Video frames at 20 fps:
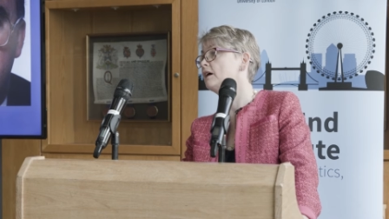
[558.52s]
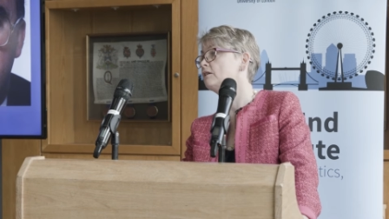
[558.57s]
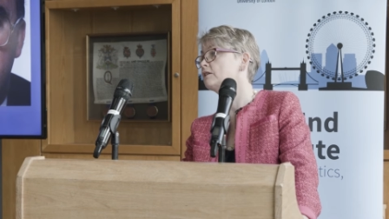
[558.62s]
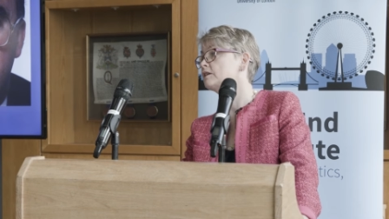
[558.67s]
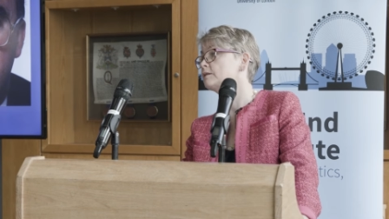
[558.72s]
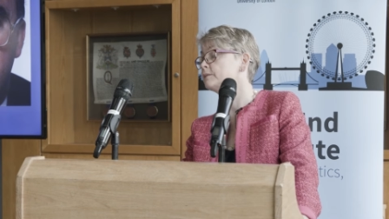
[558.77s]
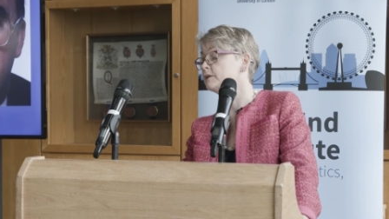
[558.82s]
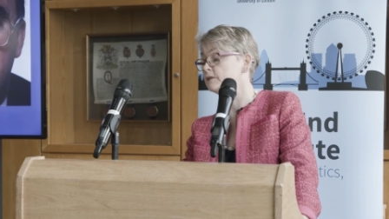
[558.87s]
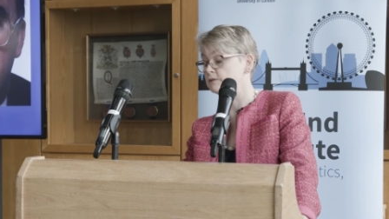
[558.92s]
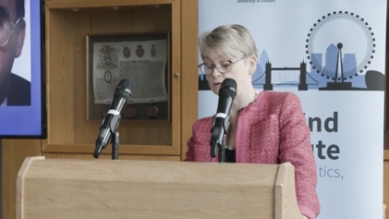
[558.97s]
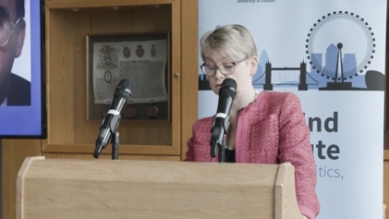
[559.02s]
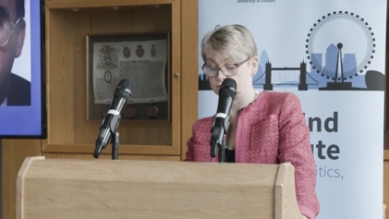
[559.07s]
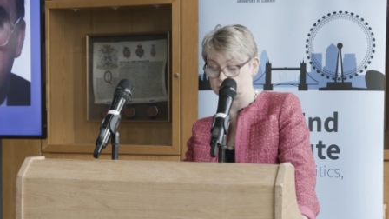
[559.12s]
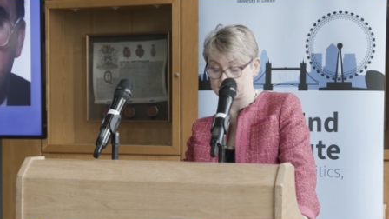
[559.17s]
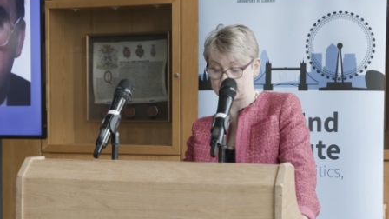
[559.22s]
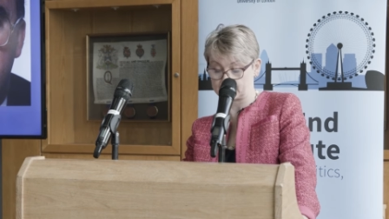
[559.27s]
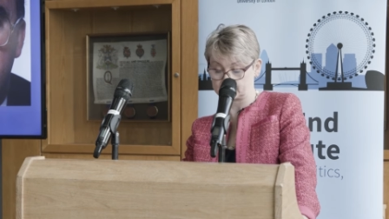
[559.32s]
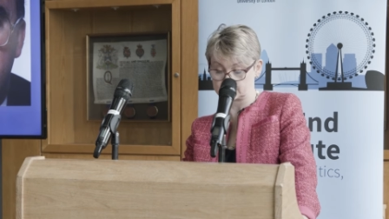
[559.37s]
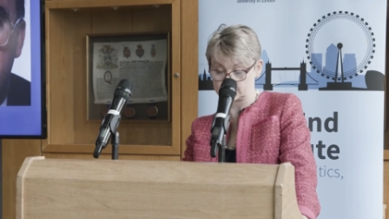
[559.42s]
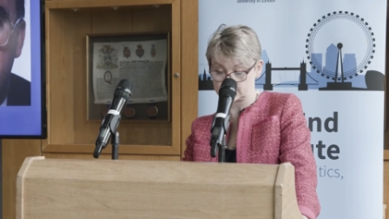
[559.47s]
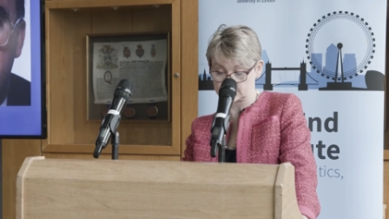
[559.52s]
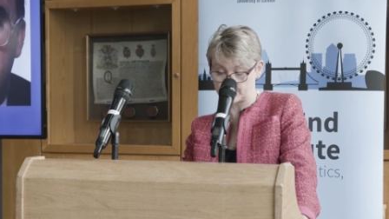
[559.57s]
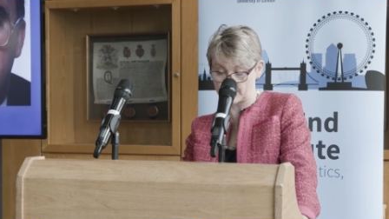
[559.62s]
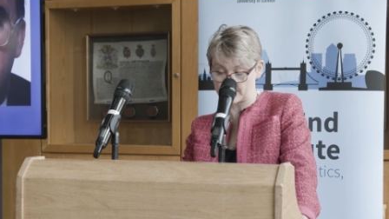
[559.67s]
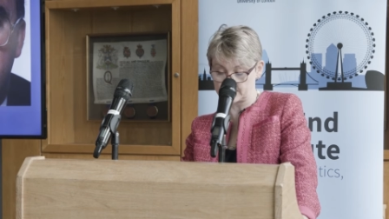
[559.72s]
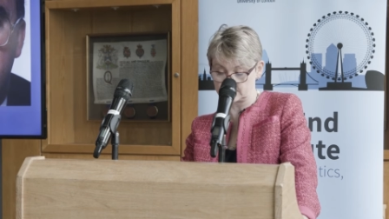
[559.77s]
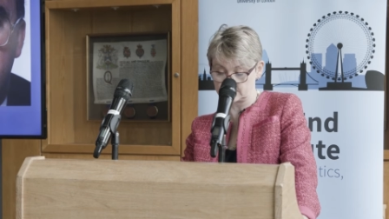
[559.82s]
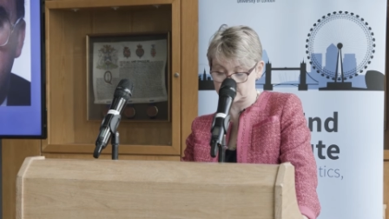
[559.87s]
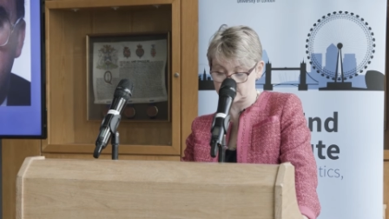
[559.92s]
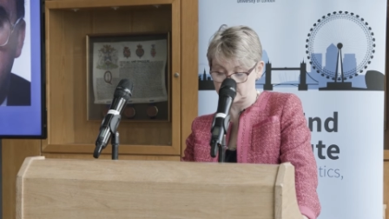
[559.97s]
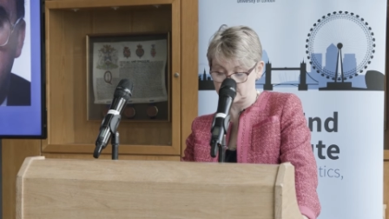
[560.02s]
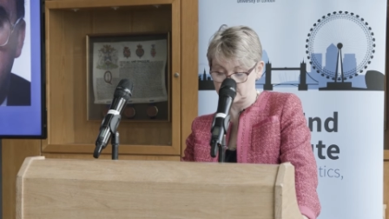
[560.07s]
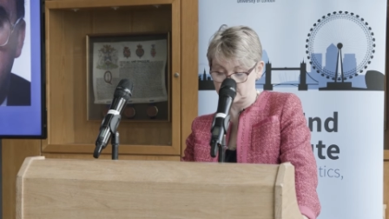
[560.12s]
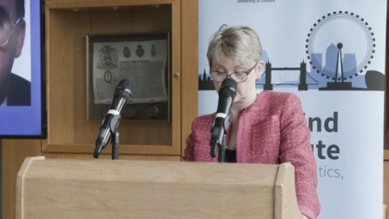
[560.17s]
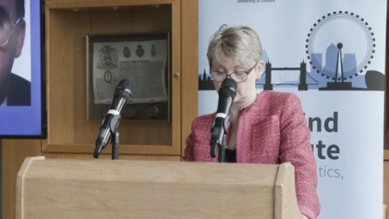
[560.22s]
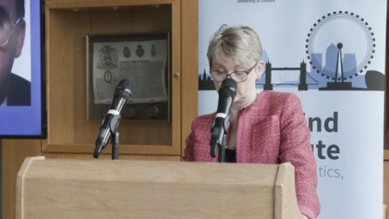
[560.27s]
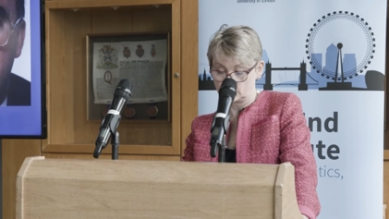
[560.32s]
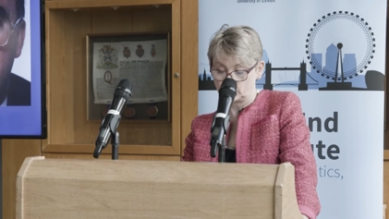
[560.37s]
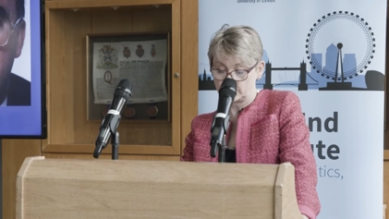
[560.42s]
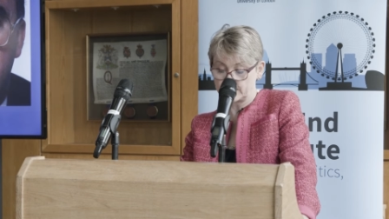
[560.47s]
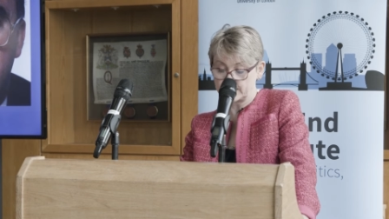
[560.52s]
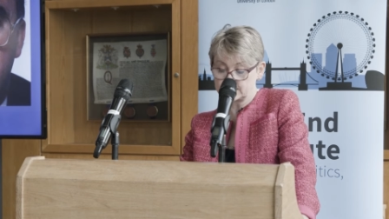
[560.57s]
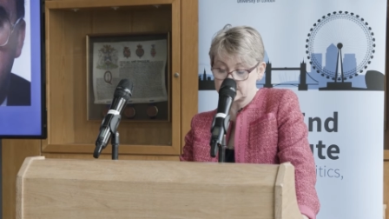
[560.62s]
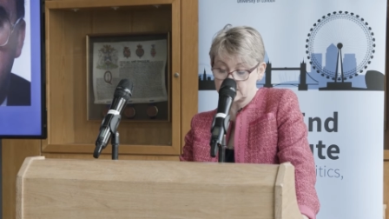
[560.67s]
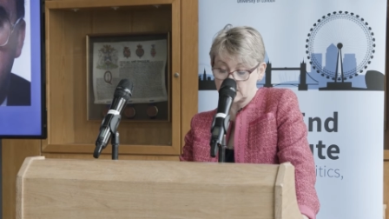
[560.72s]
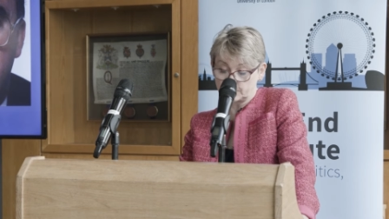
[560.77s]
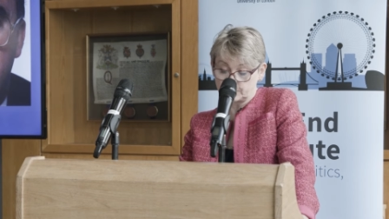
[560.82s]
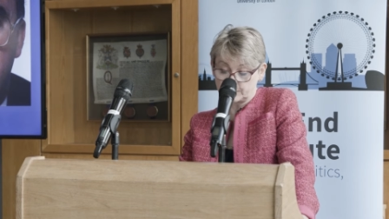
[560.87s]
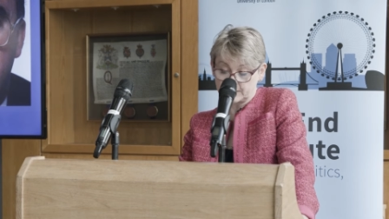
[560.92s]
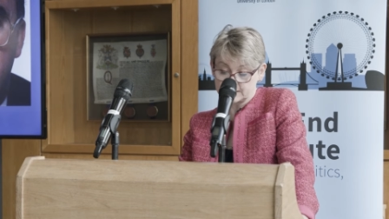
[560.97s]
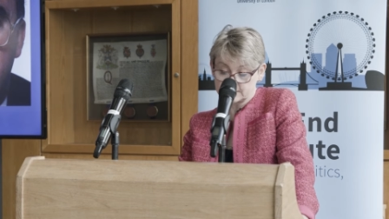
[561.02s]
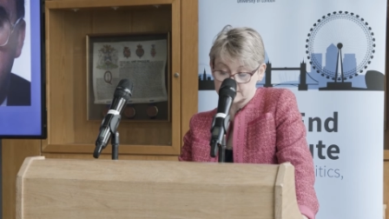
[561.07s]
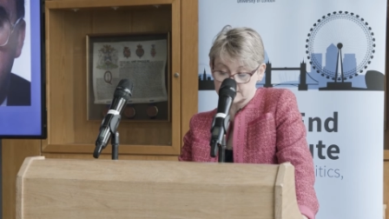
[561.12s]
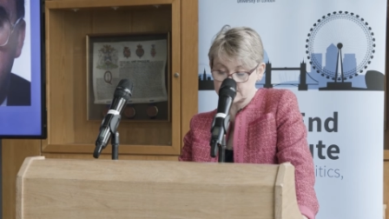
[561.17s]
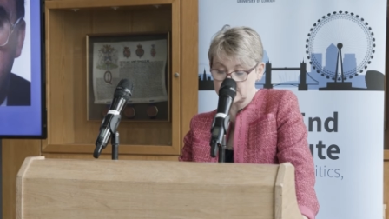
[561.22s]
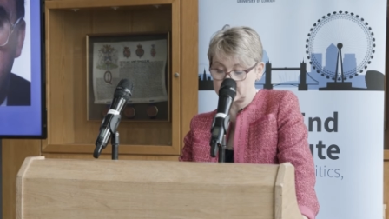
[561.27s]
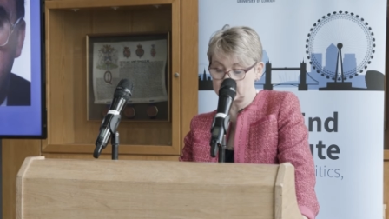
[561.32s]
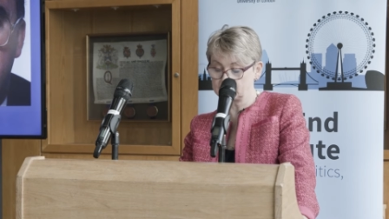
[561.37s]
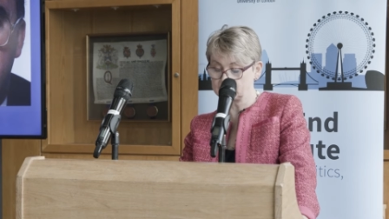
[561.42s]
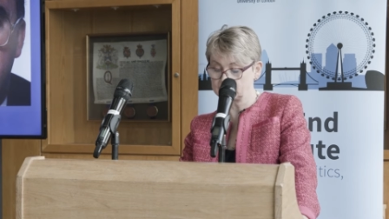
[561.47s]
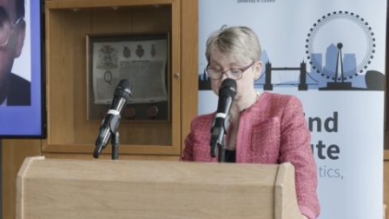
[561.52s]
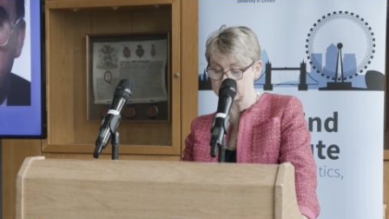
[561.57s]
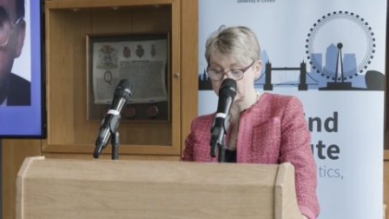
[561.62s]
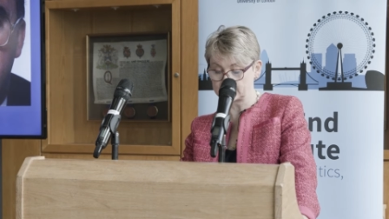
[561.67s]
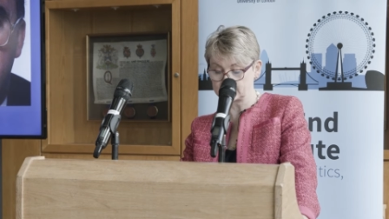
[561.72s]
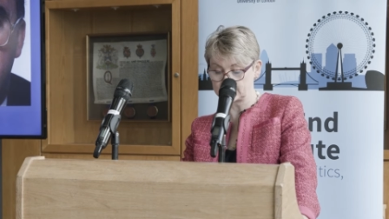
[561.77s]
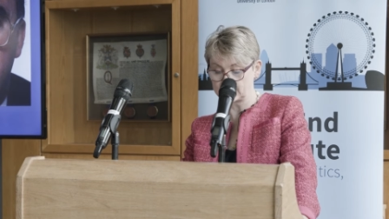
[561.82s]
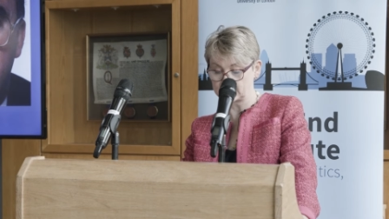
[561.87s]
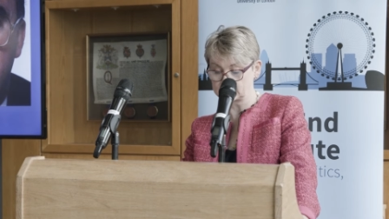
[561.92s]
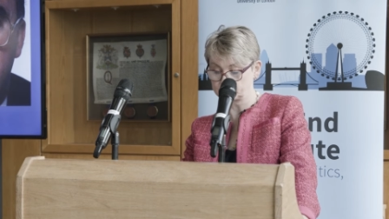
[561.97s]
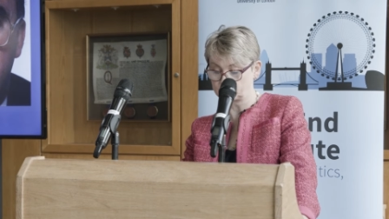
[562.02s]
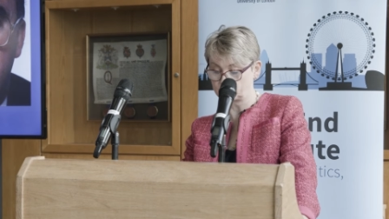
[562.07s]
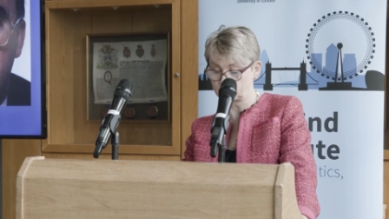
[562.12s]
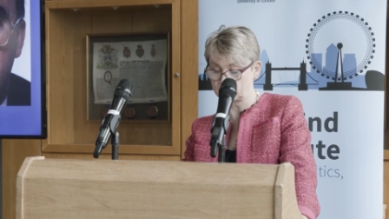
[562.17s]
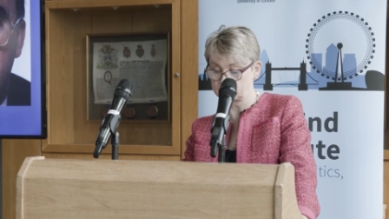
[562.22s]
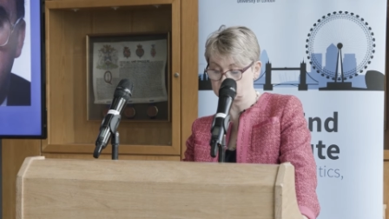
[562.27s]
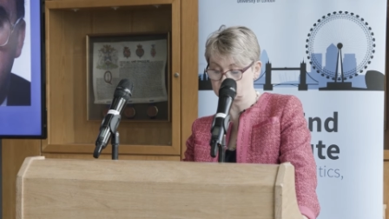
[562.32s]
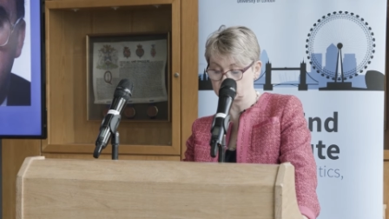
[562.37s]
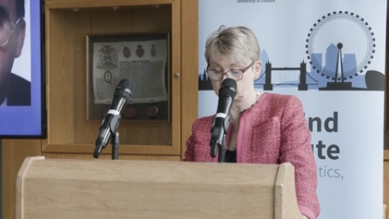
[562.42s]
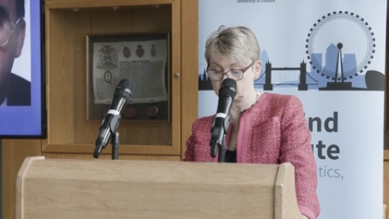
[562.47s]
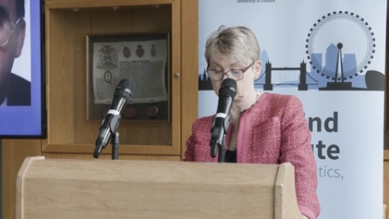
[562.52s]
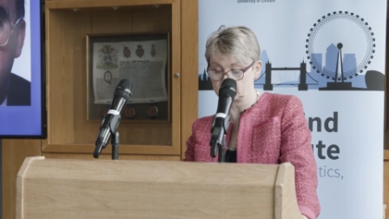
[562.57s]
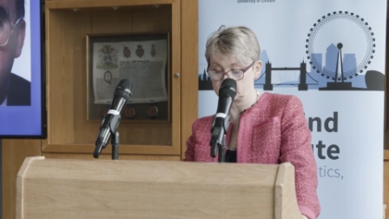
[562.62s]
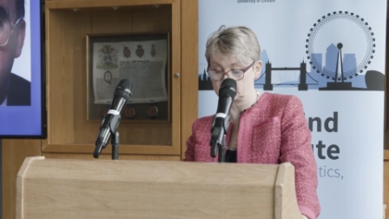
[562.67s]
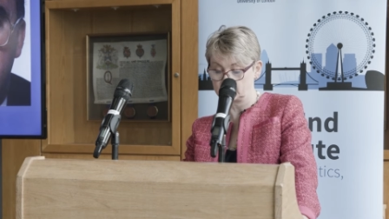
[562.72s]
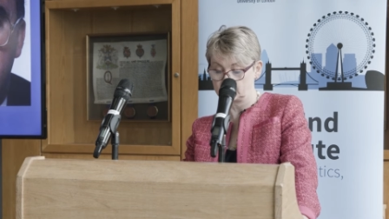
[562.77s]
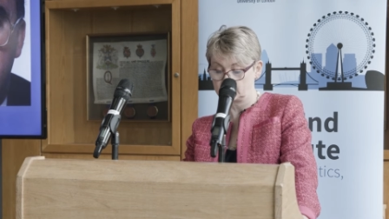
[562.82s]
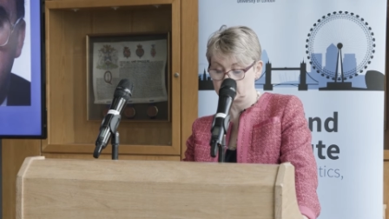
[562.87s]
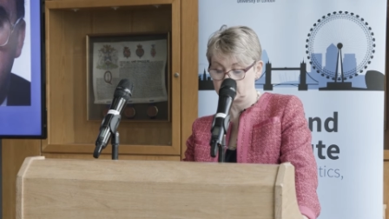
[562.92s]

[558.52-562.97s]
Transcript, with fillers: the argument on tax and spend, we ended up being seen as anti aspiration,